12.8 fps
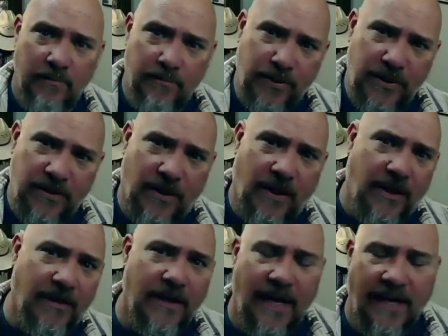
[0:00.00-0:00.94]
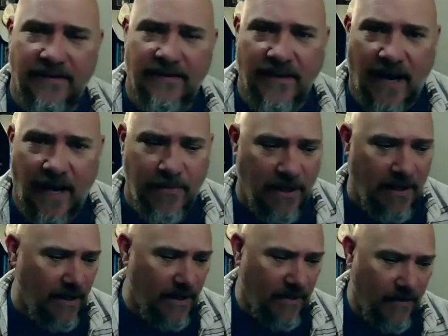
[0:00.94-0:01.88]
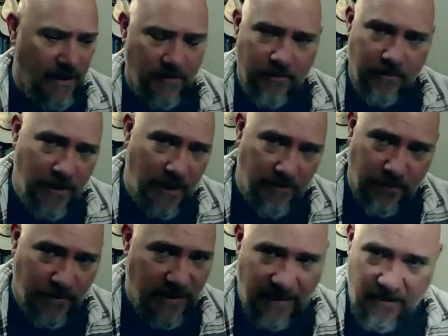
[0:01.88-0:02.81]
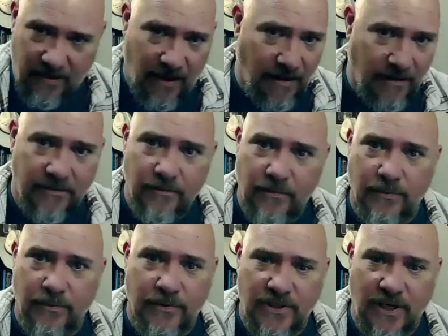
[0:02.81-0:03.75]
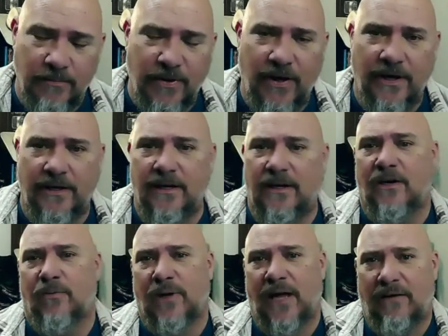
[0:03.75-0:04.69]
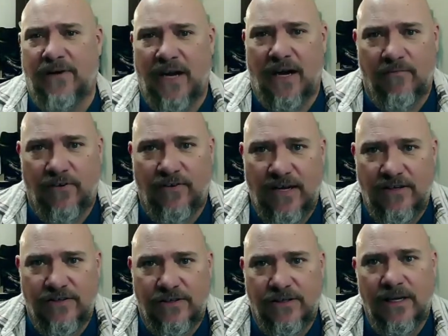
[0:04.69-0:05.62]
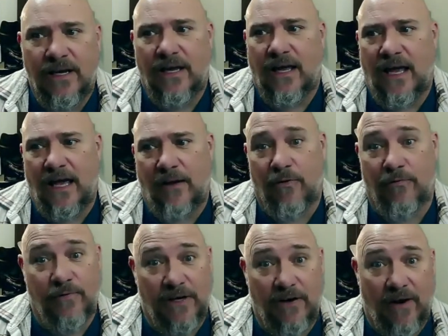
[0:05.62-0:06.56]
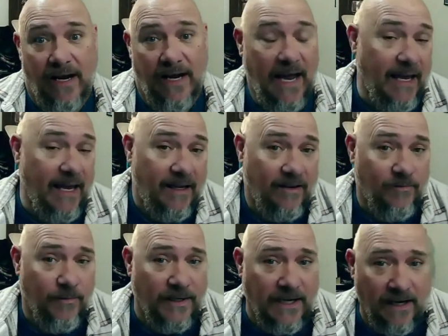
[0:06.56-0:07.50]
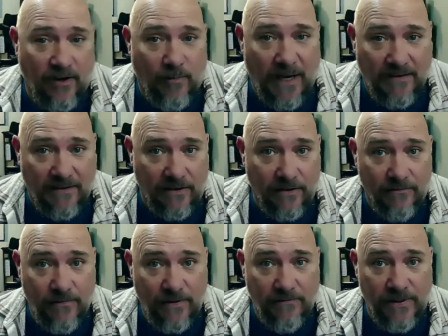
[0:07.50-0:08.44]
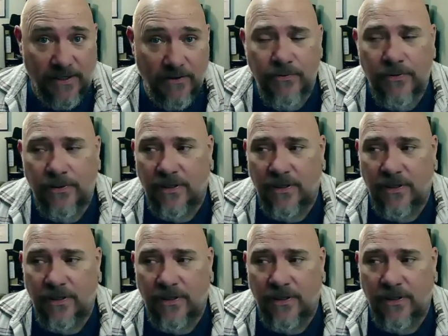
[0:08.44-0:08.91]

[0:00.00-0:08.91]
book a call at the top. Go ahead and book that call. We'll jump on, we'll have a conversation, and we'll figure out, hey, is Manana Nomas a good fit for you?